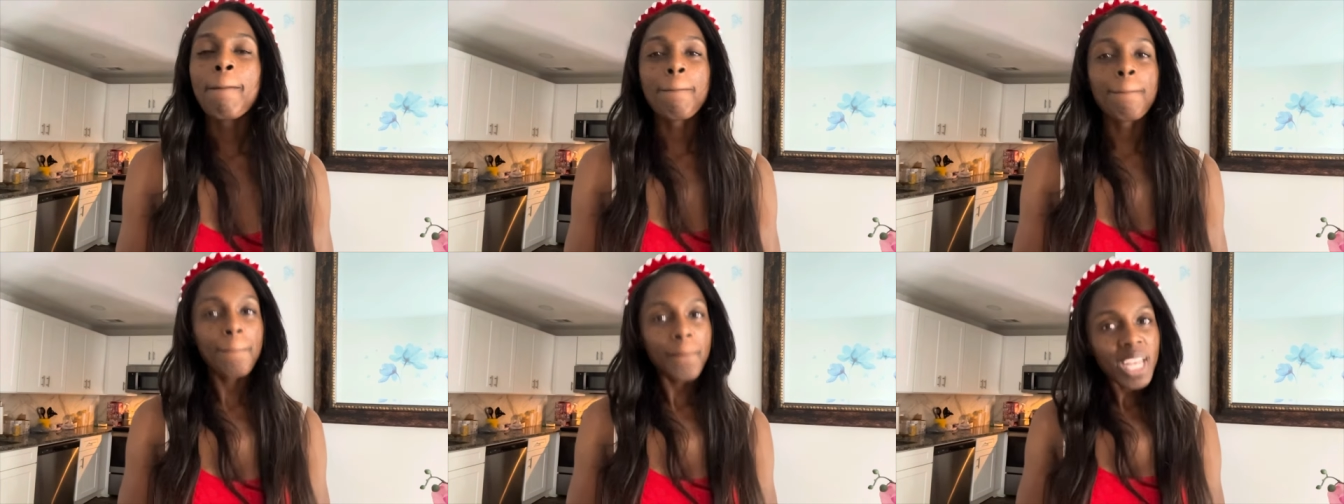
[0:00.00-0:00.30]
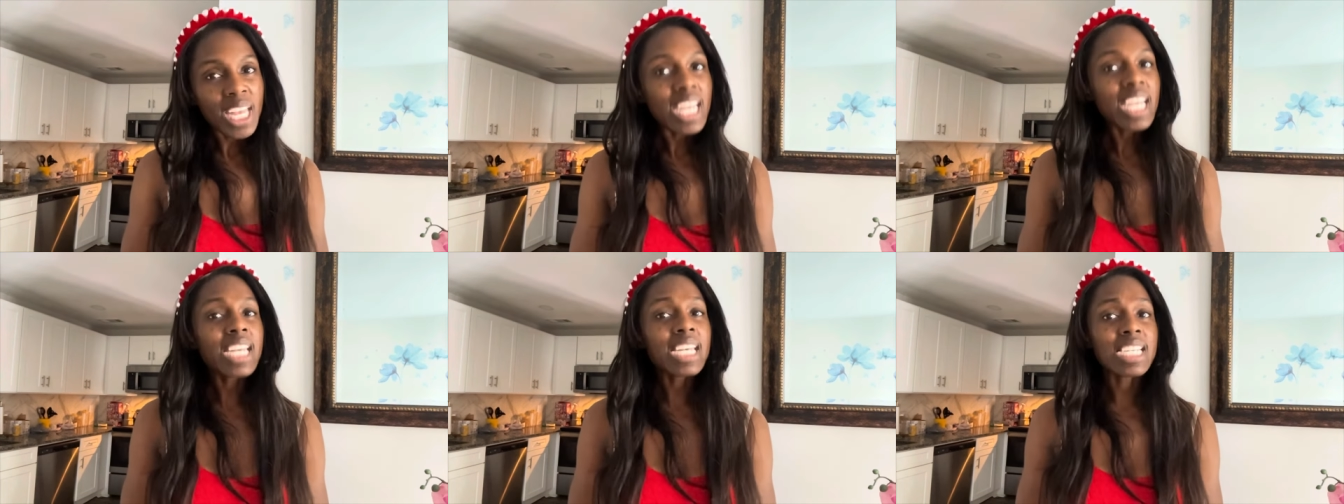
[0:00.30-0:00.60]

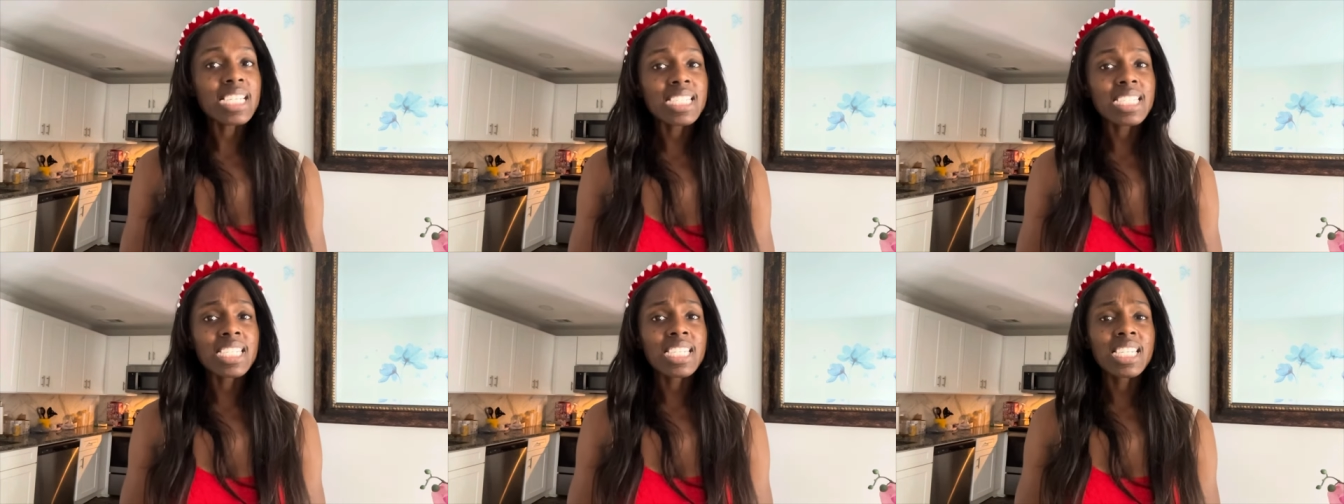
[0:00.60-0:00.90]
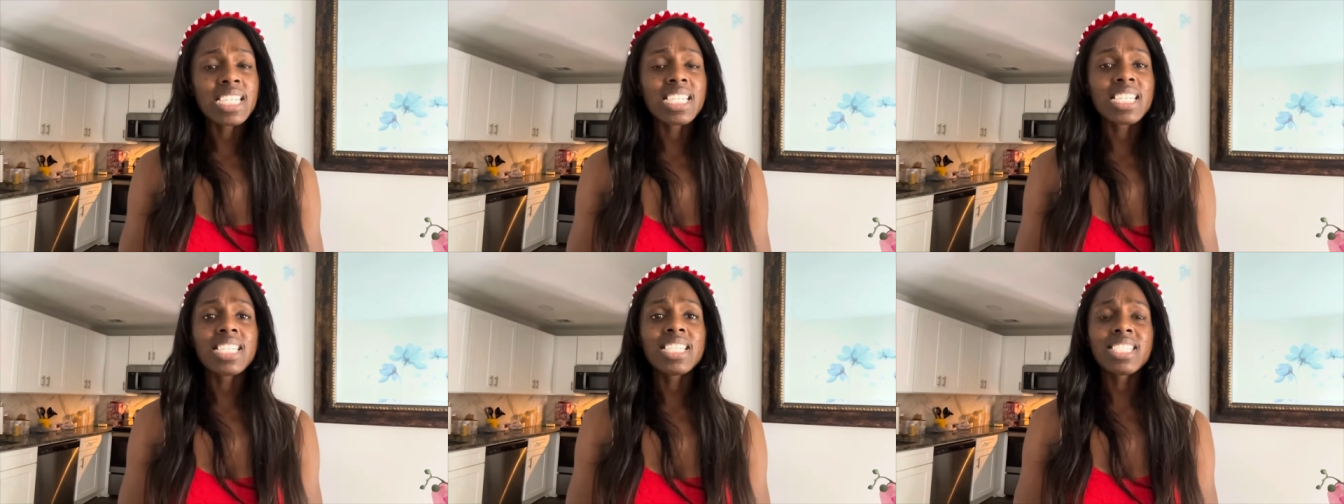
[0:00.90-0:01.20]
but
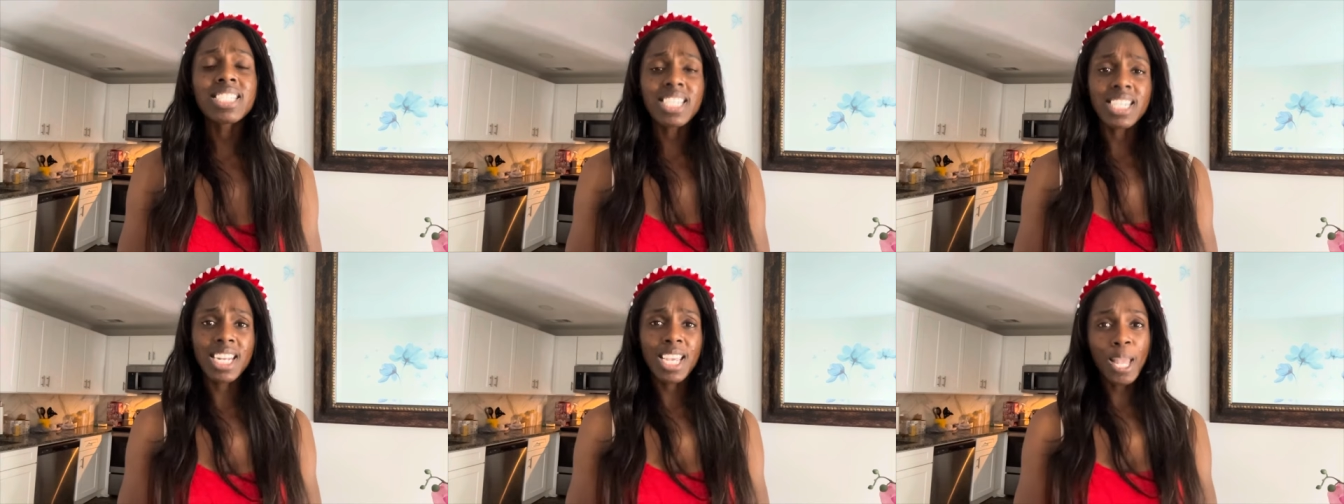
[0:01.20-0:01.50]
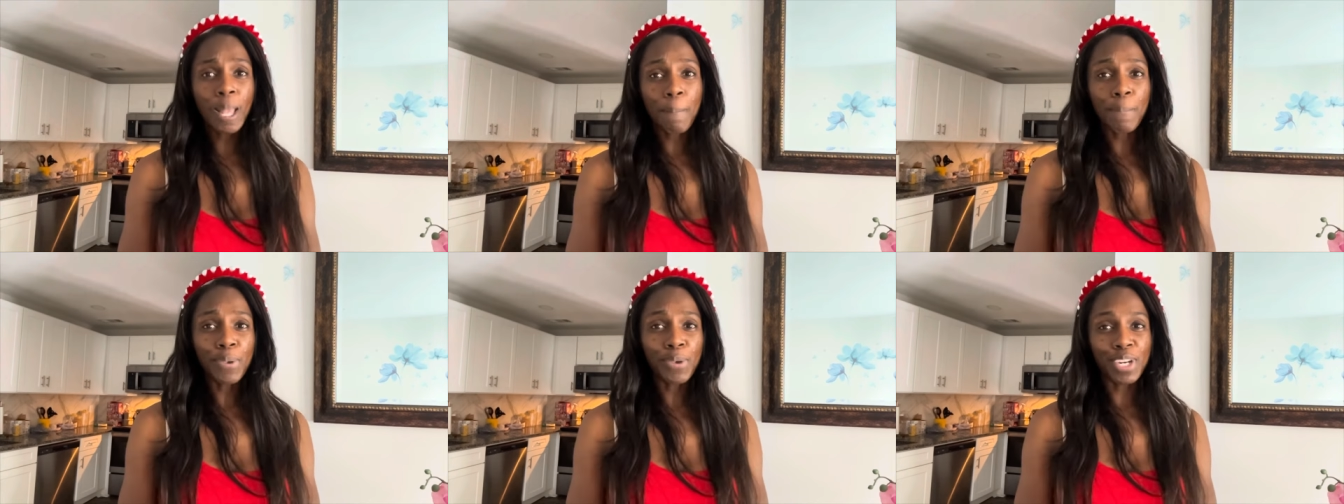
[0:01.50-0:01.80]
it's going to
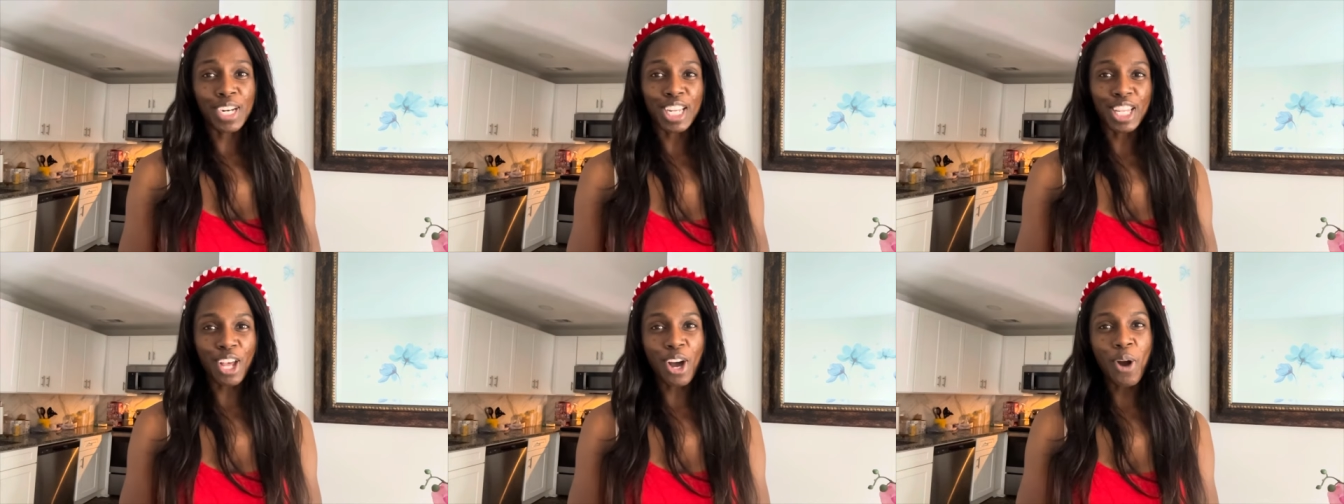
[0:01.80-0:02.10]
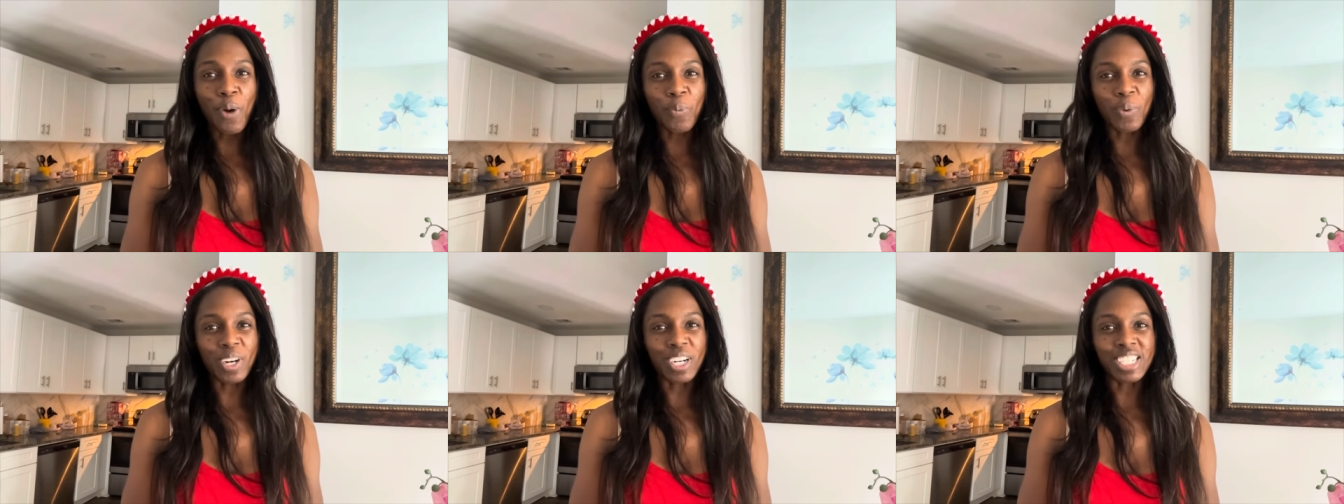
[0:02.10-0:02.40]
help you in the
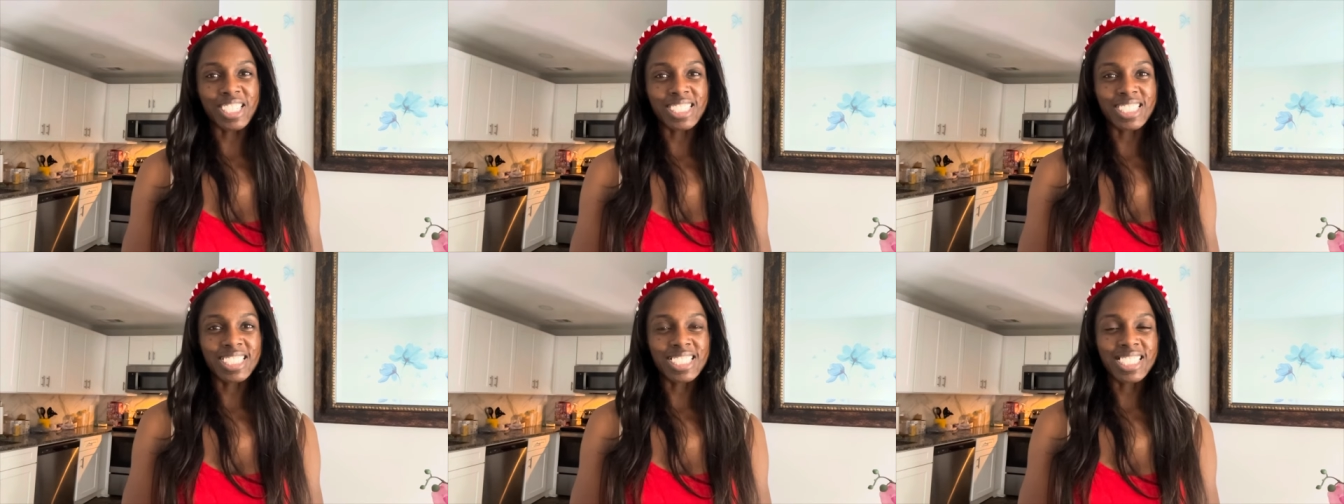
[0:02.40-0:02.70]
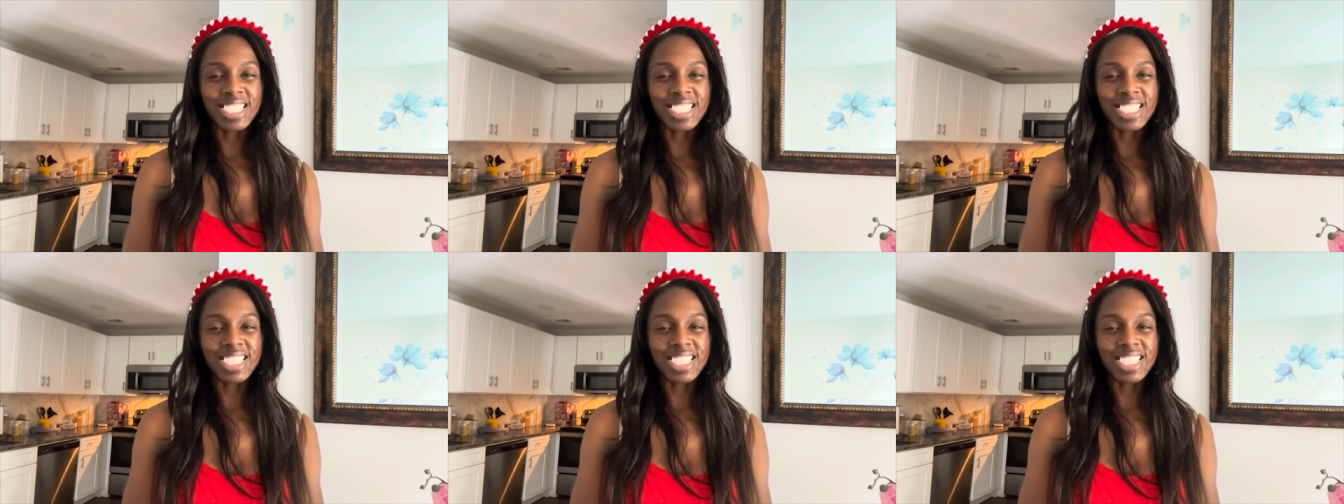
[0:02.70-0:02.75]
long run.